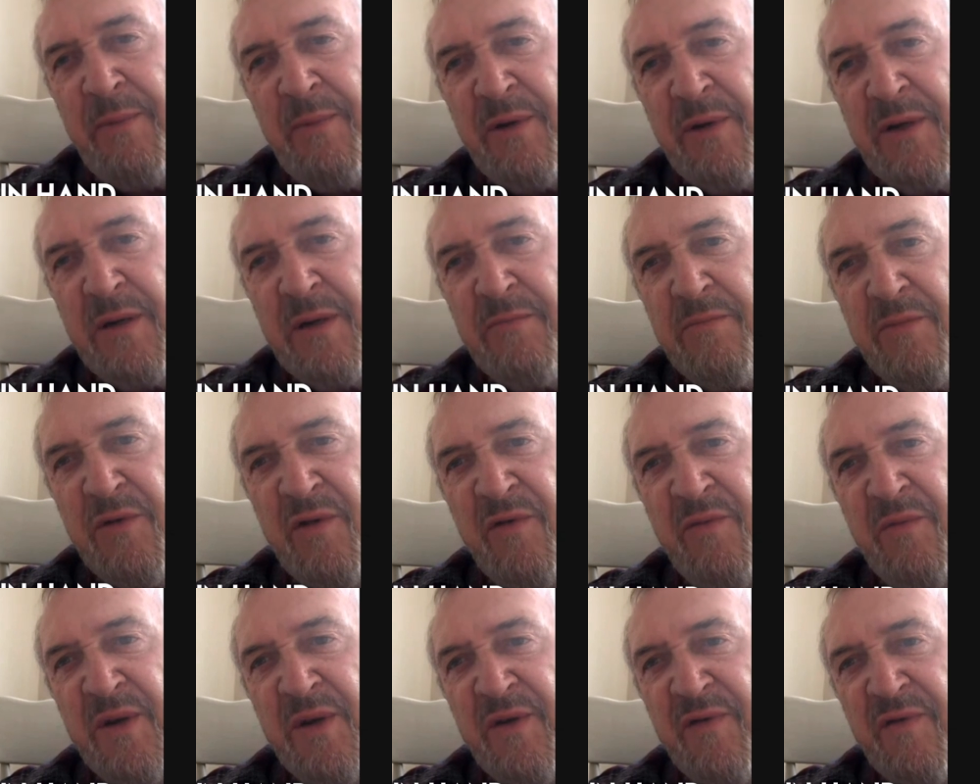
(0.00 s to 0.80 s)

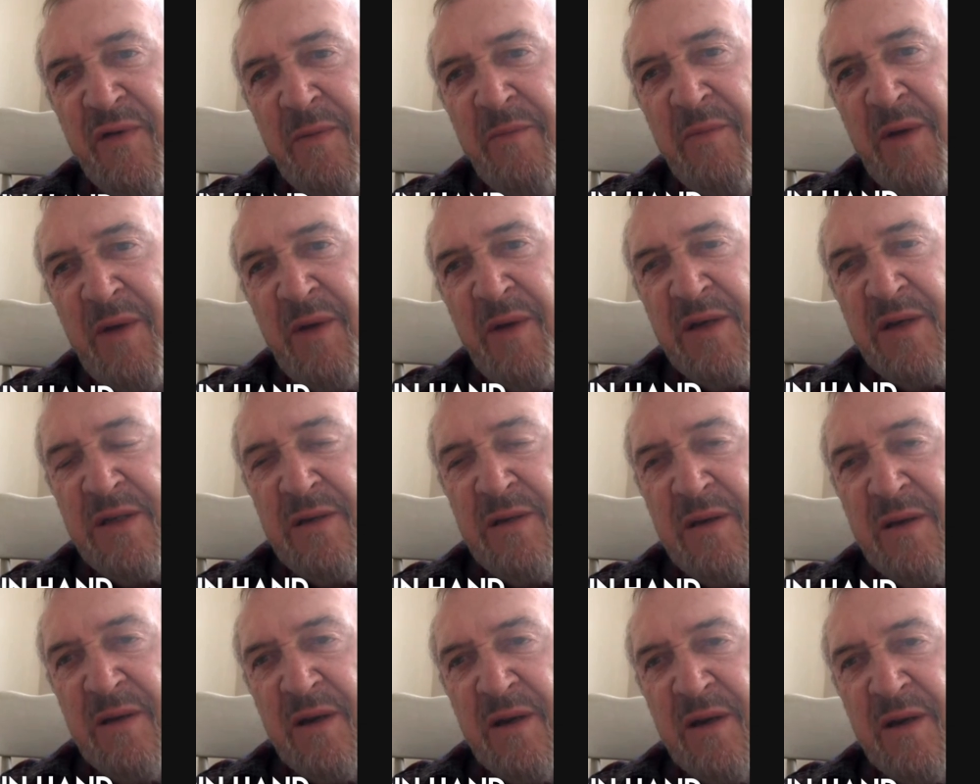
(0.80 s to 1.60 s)
Stapleton movement
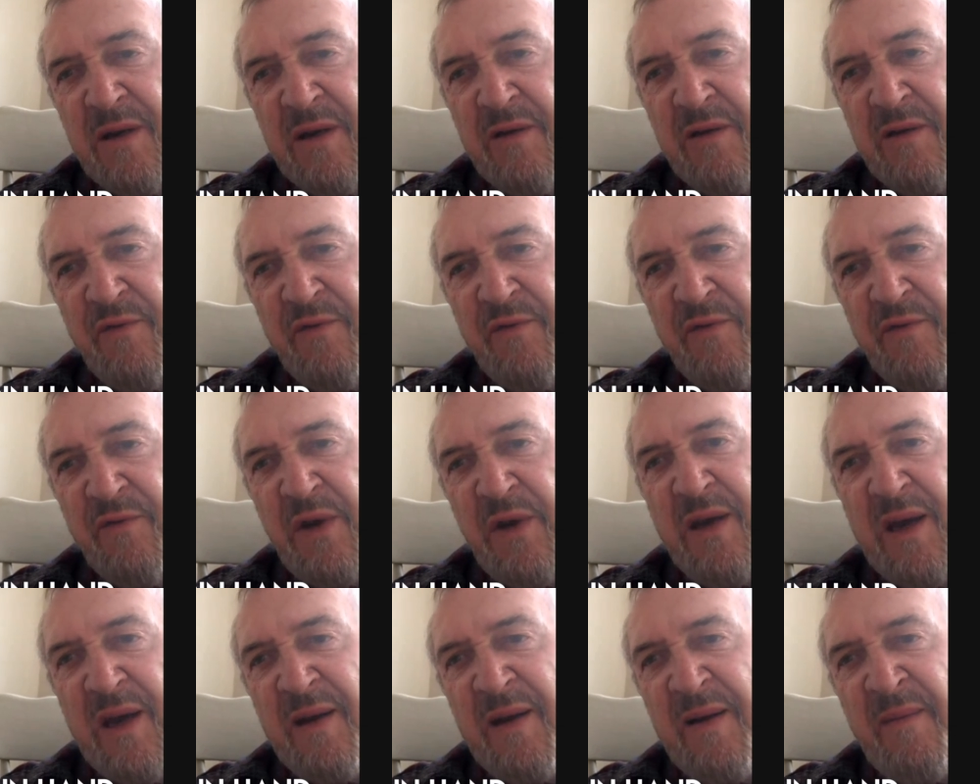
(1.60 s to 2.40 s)
from Arsenal,
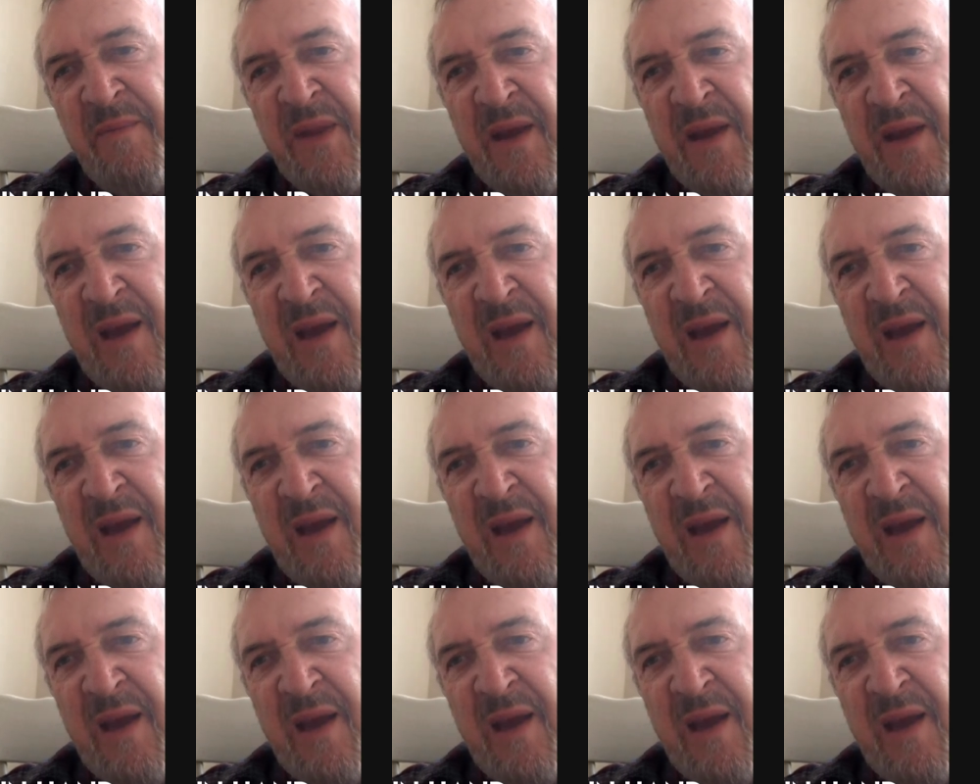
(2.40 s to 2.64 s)
free kick.